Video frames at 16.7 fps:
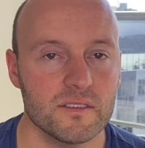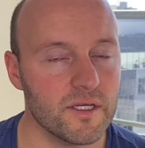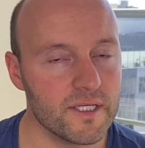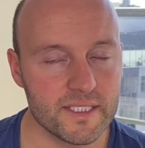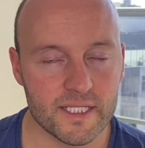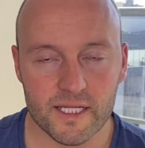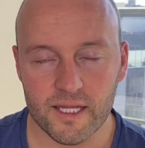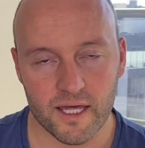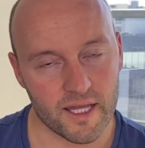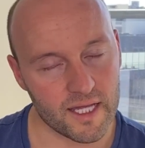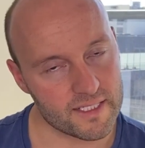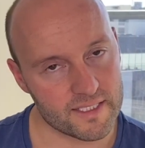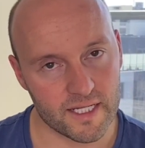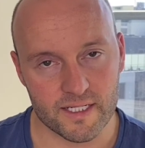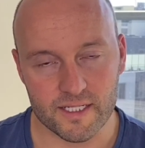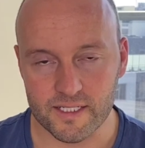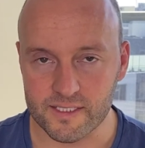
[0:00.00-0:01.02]
you see there that
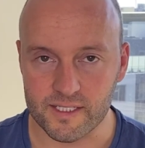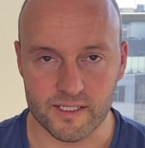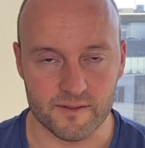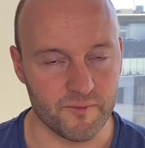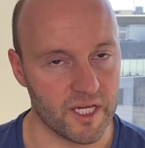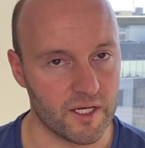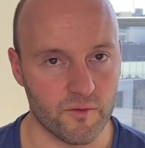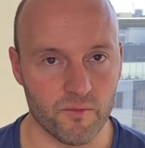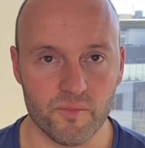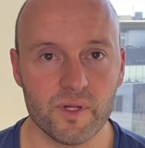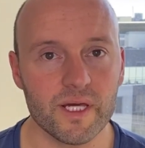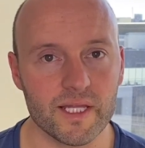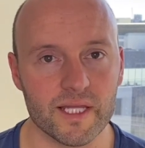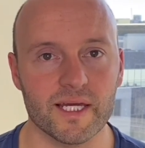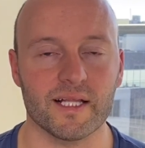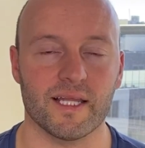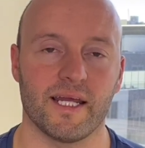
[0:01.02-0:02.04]
sentence has been completely
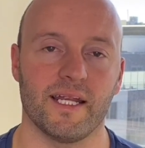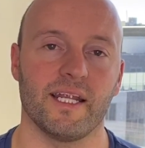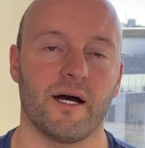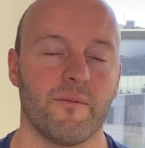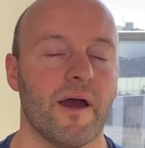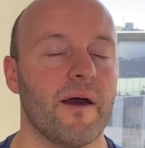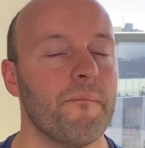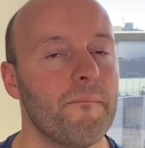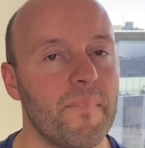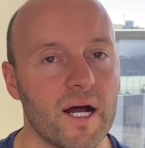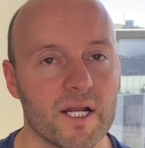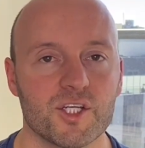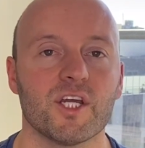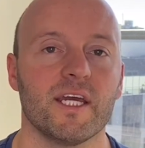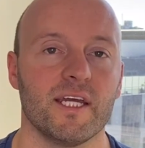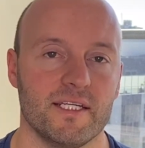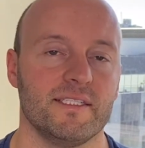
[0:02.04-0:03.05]
cleaned up and much
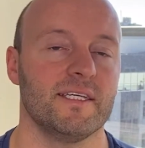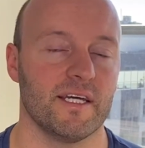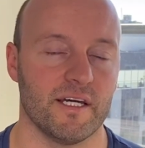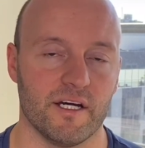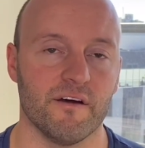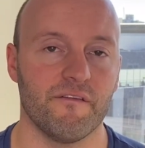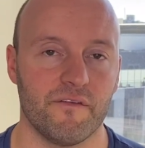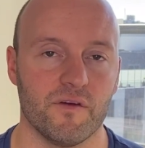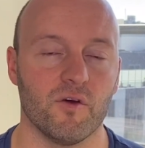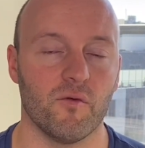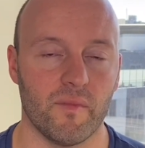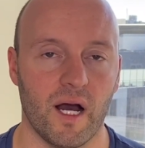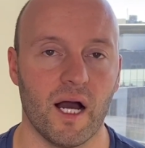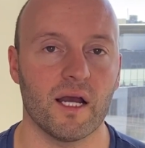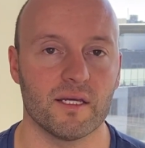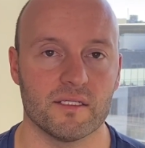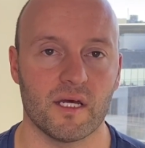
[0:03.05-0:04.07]
easier for your
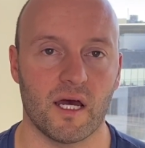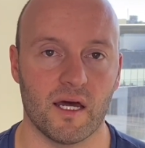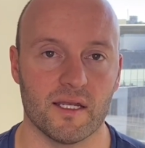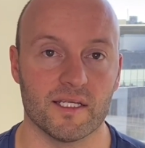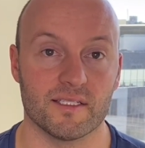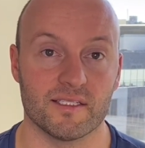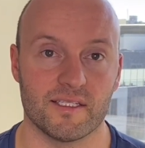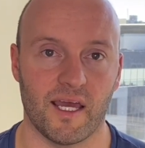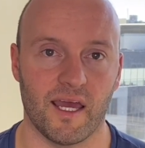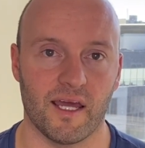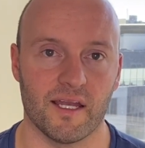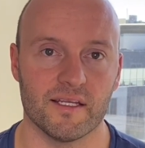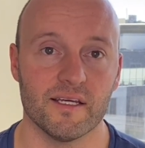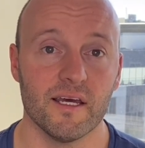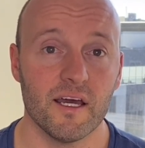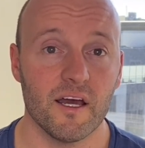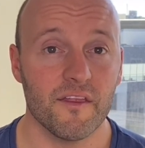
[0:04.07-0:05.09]
marker to understand.
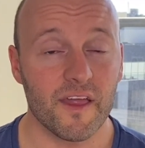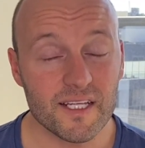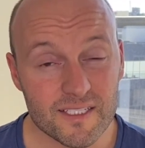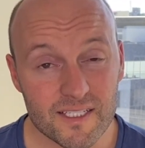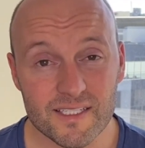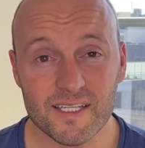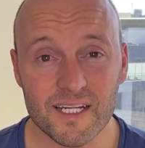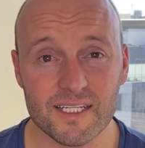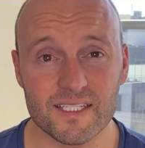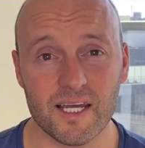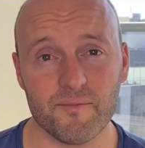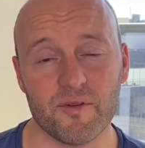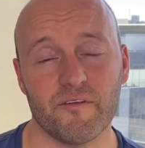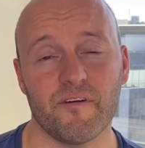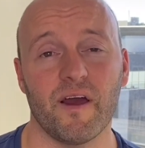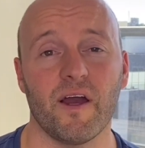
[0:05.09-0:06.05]
That's just an example of how